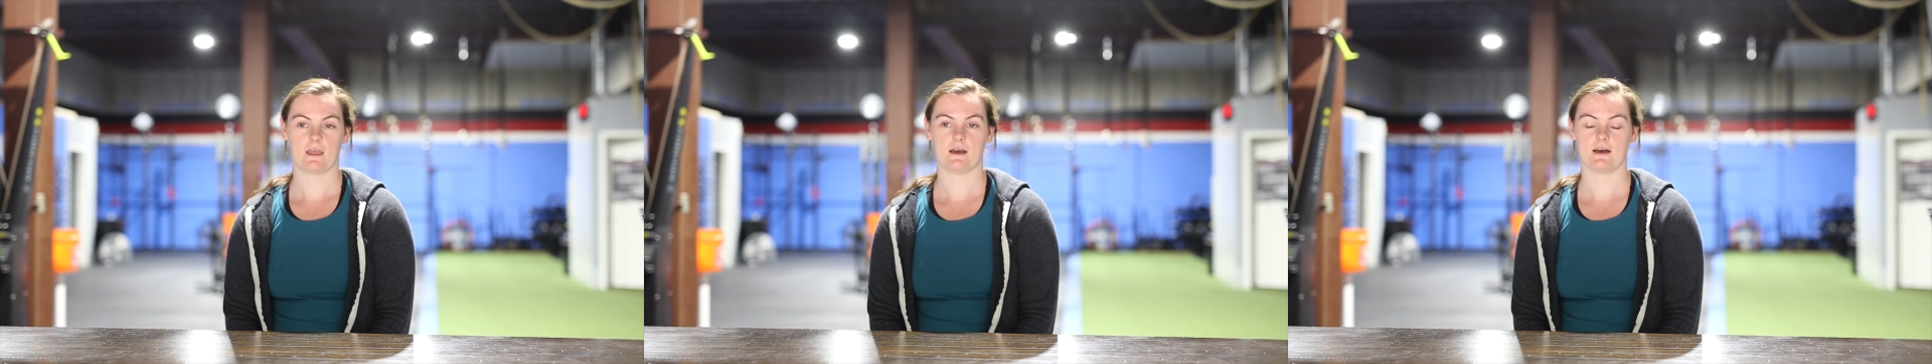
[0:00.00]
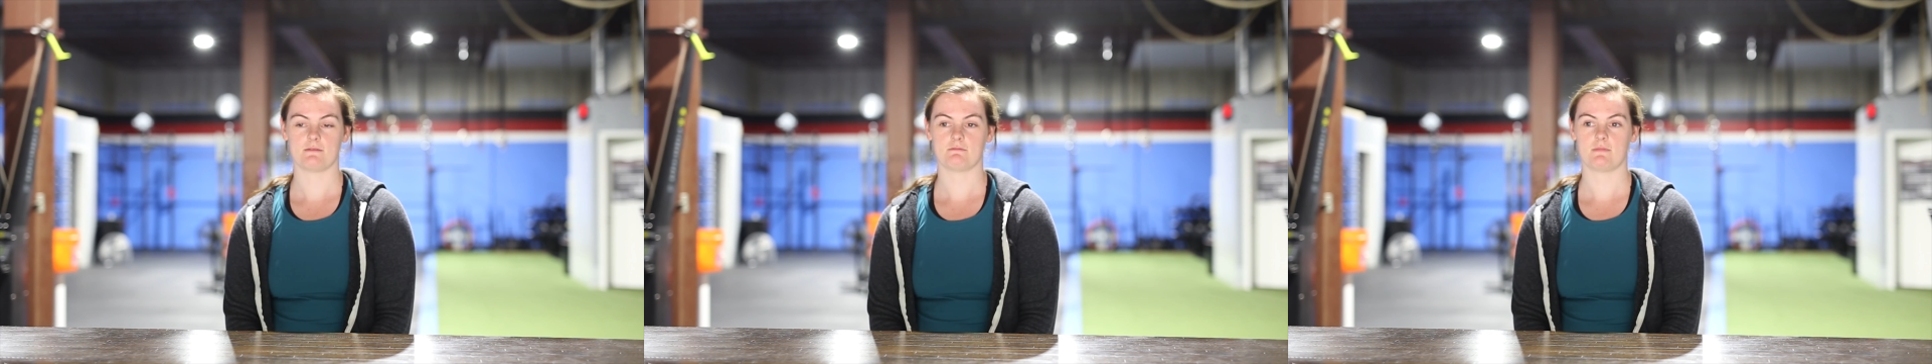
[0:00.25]

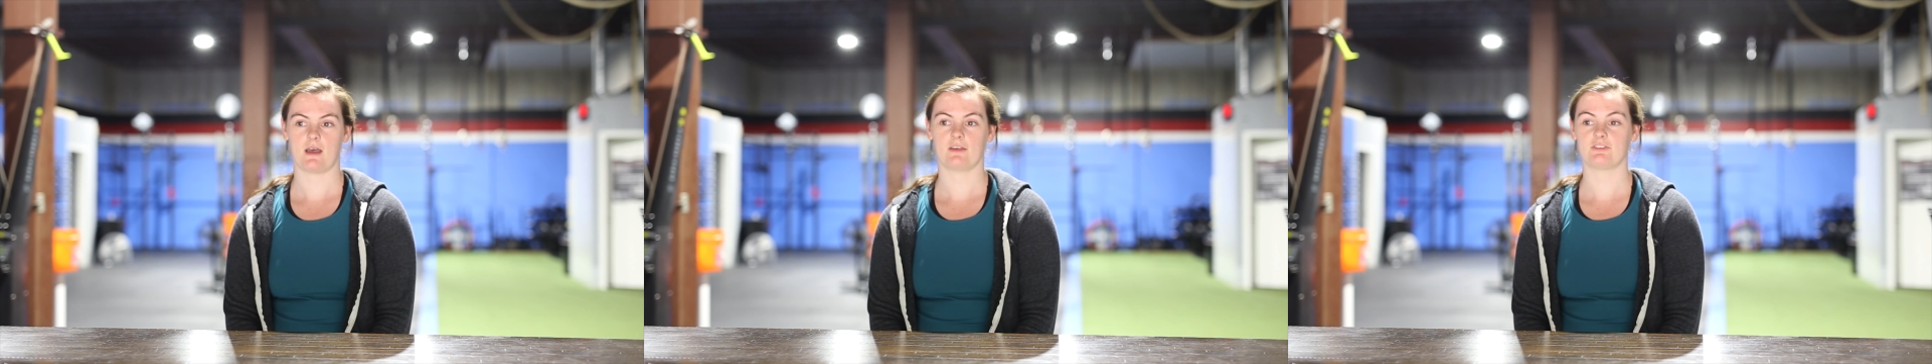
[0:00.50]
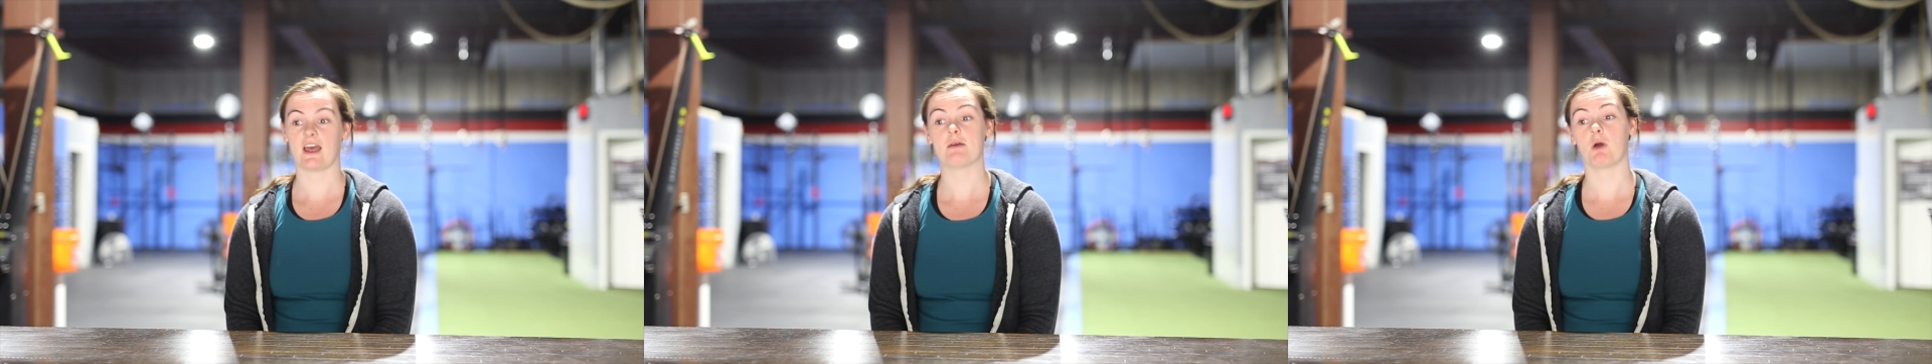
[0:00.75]
Um,
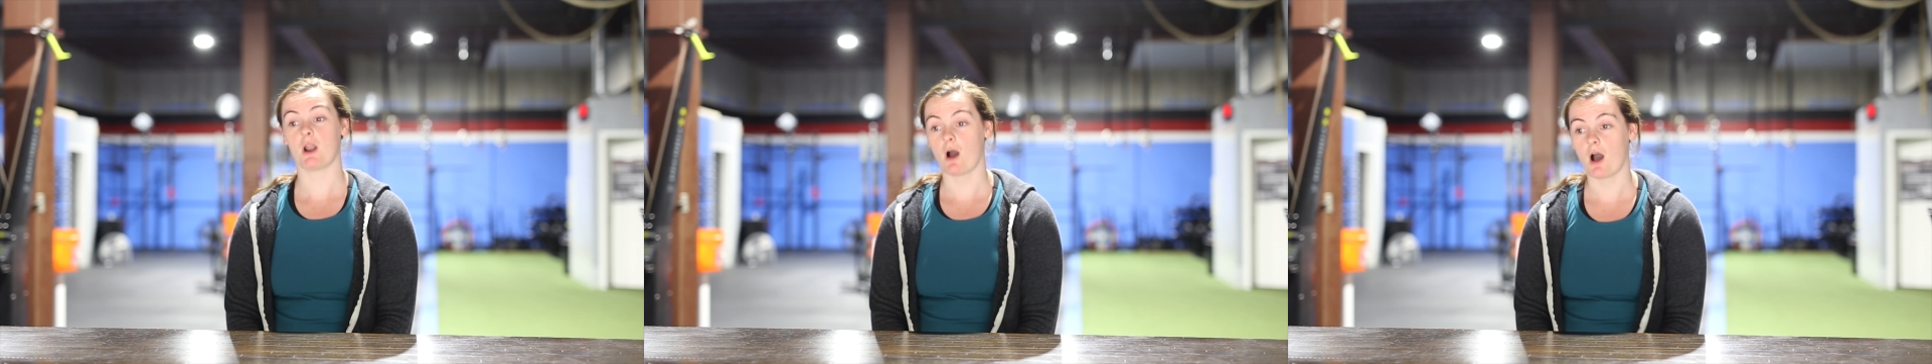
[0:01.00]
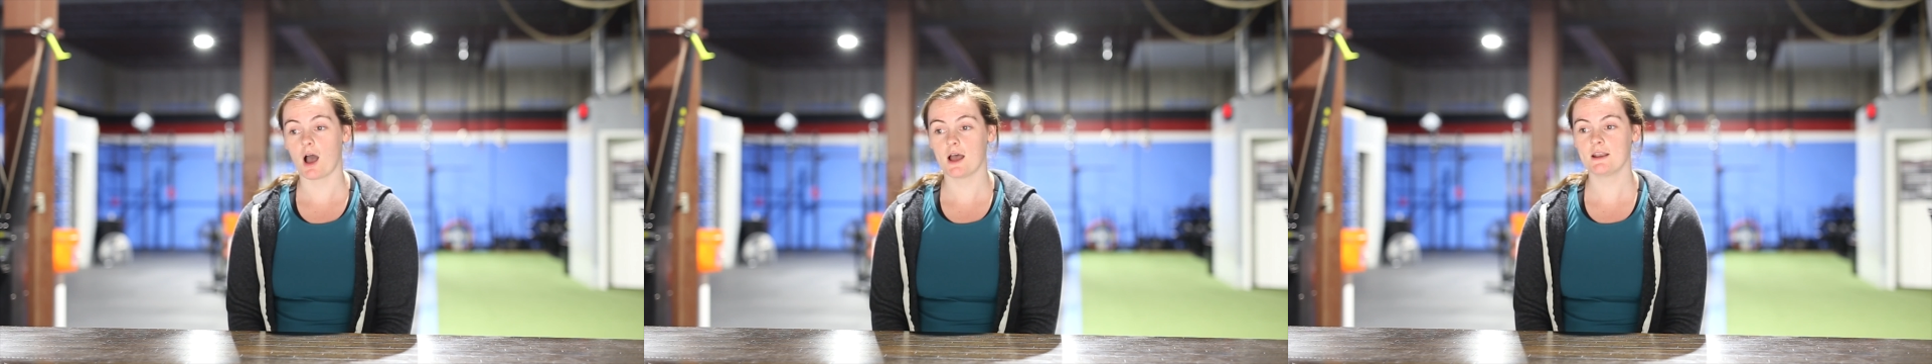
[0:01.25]
as time went
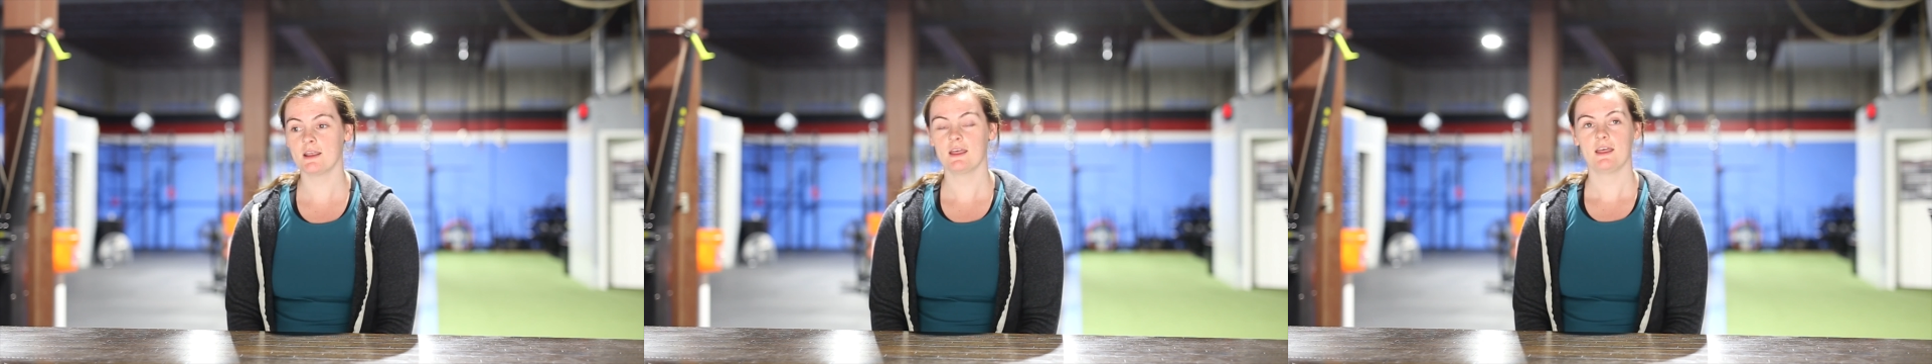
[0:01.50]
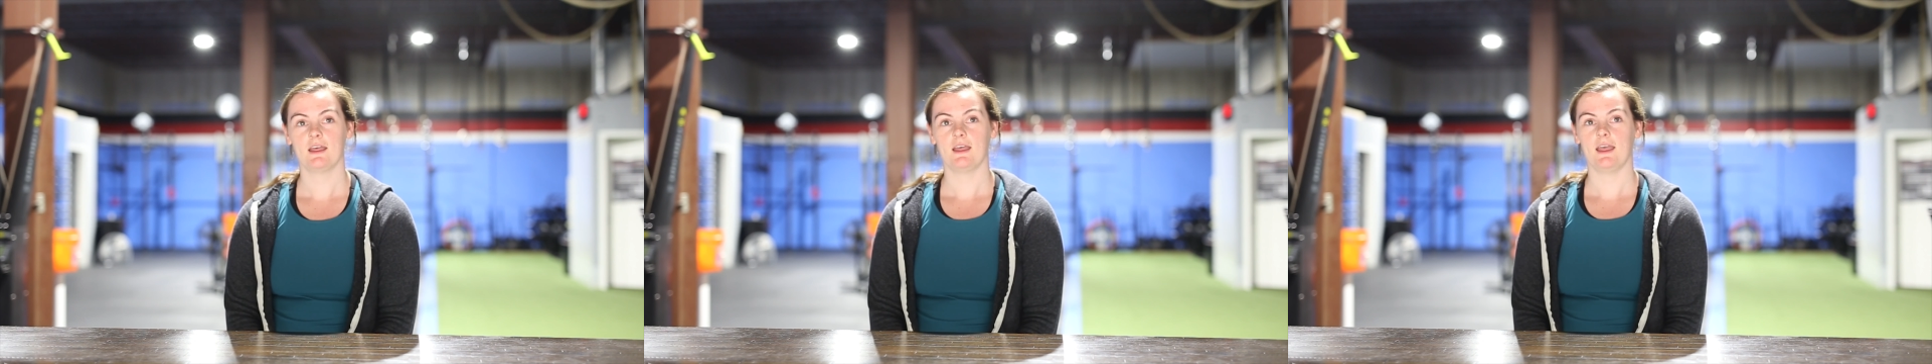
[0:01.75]

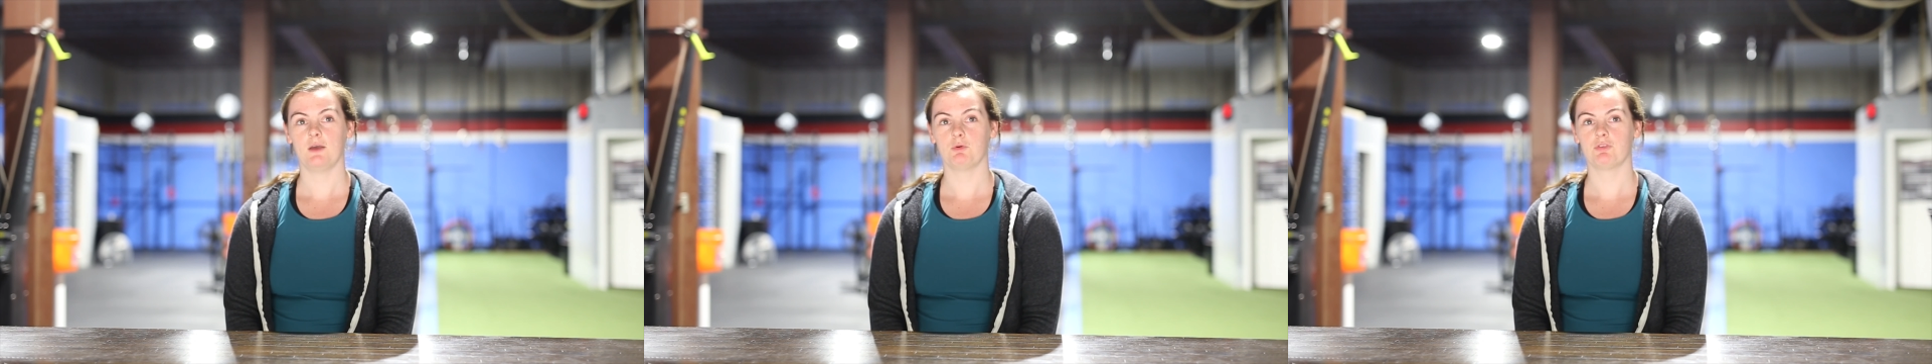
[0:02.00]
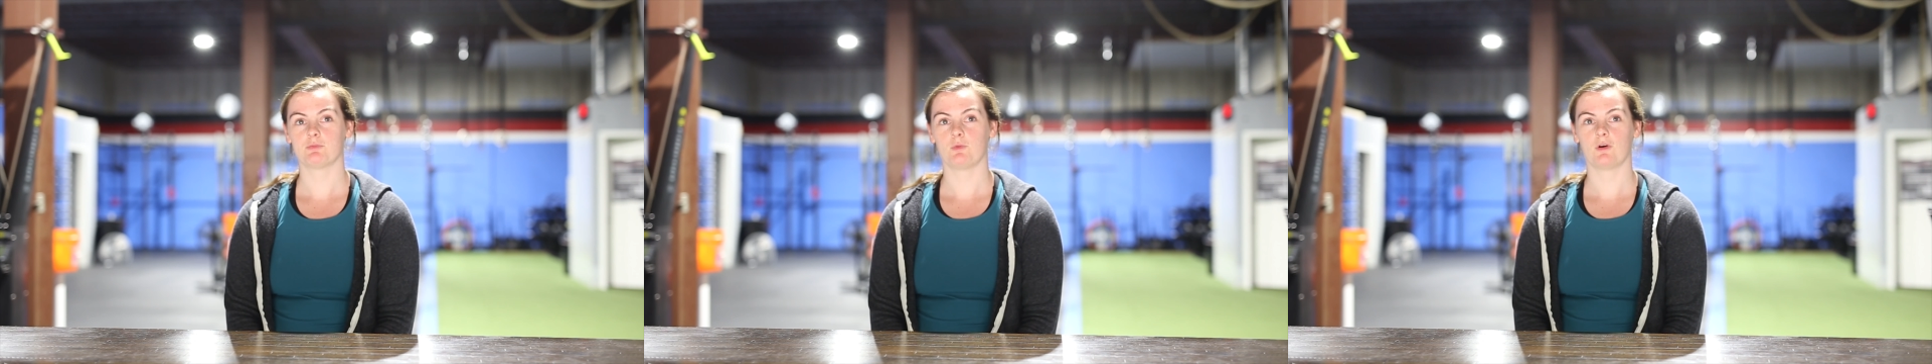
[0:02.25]
on, it
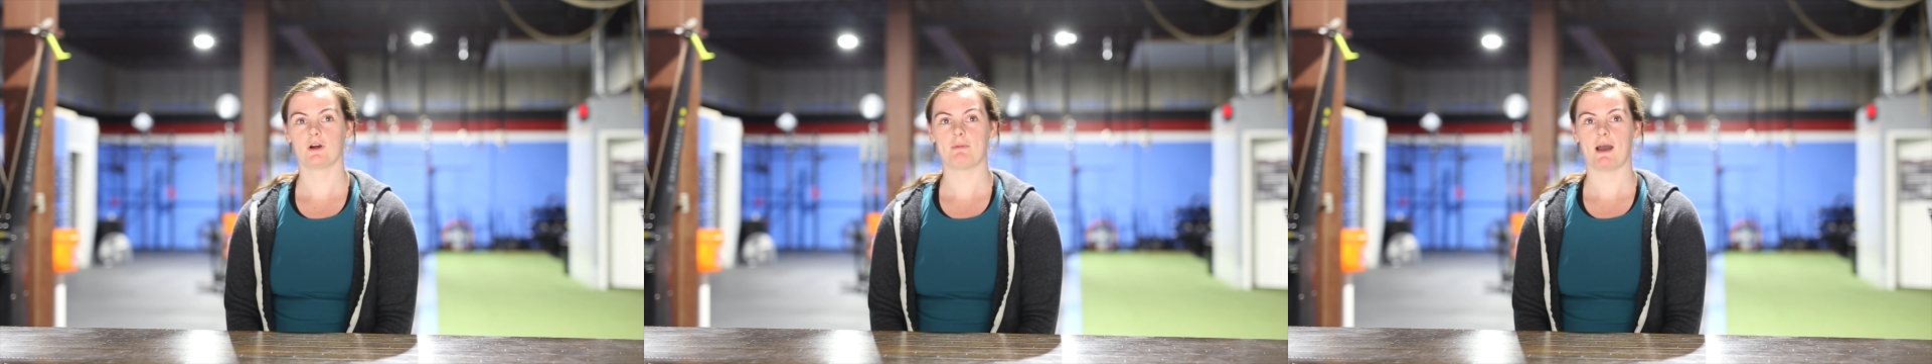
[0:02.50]
was more